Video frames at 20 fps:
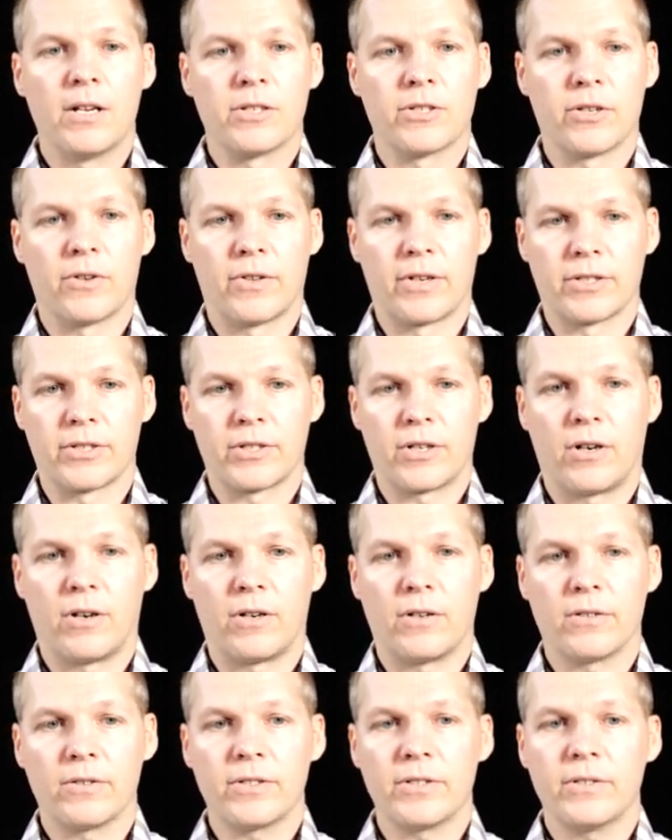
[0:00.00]
So there's
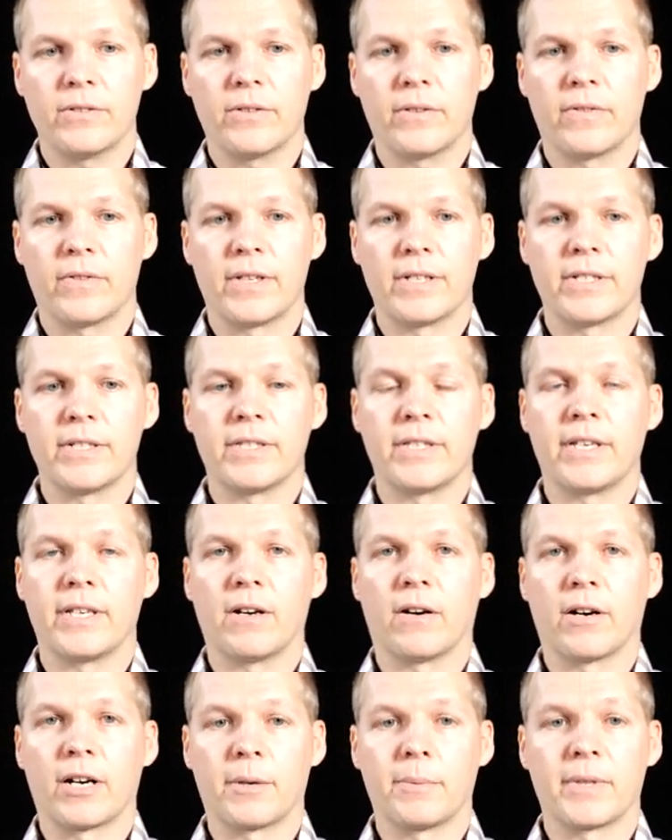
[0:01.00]
calls. This is
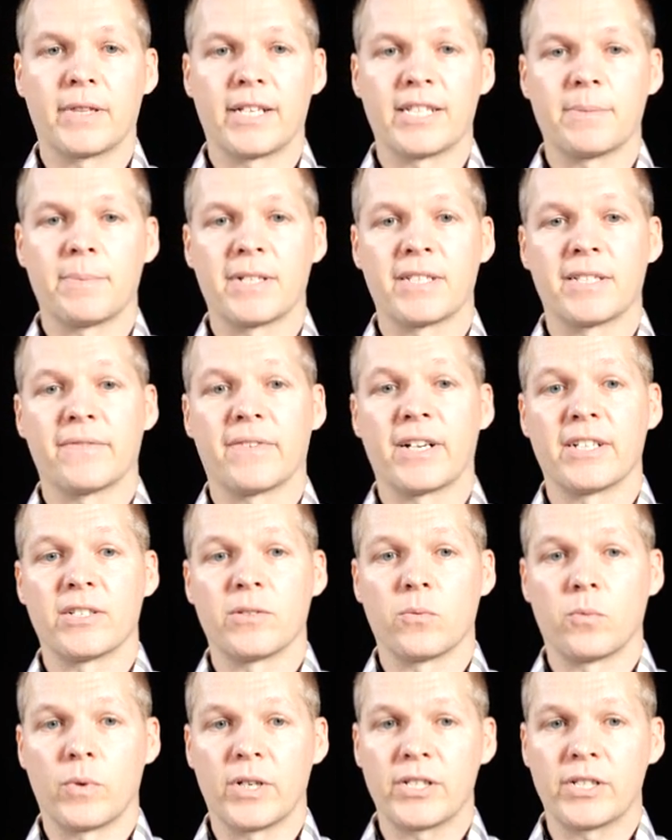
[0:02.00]
the argument that
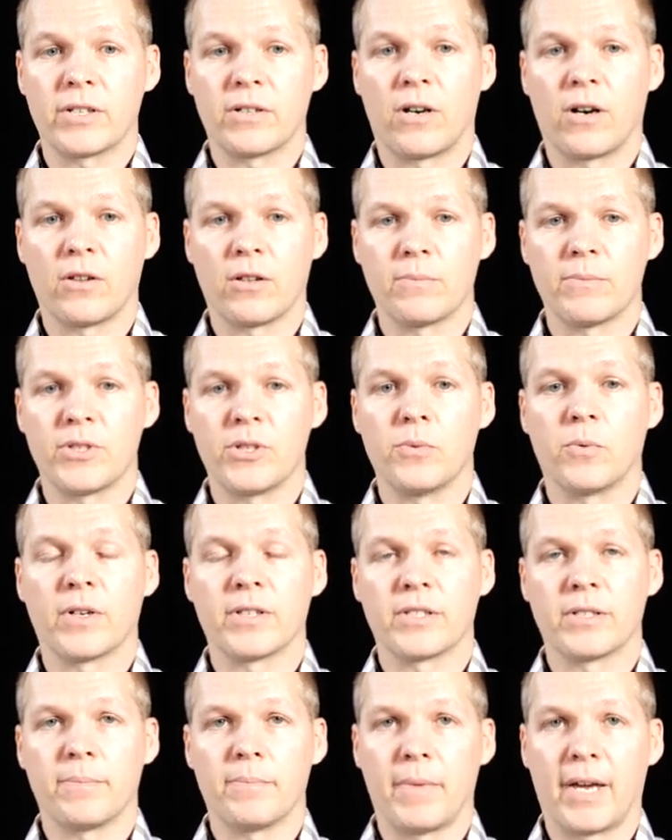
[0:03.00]
specifies which columns you
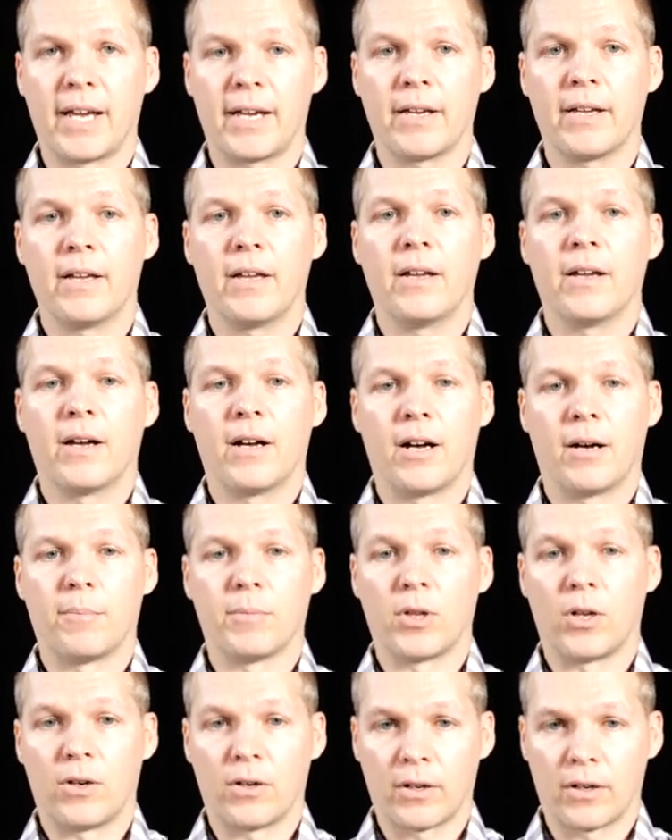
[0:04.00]
want to make
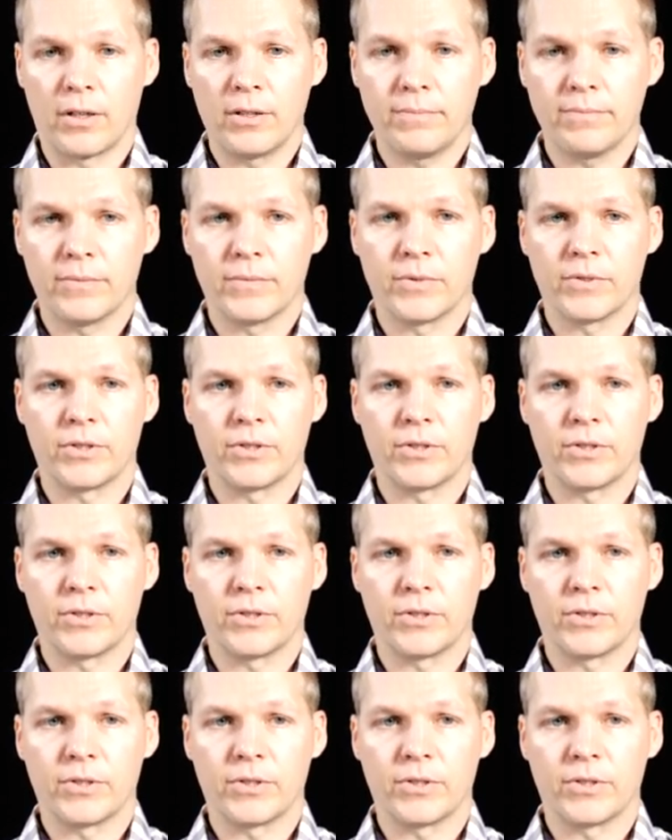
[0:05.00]
longer.